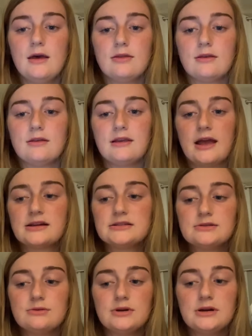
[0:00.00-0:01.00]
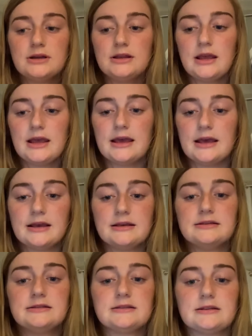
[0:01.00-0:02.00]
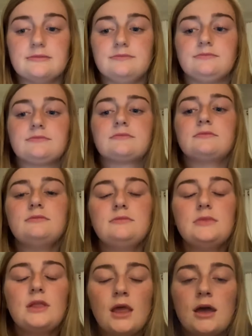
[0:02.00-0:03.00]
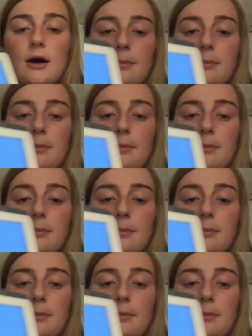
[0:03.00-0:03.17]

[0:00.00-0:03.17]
The next one is a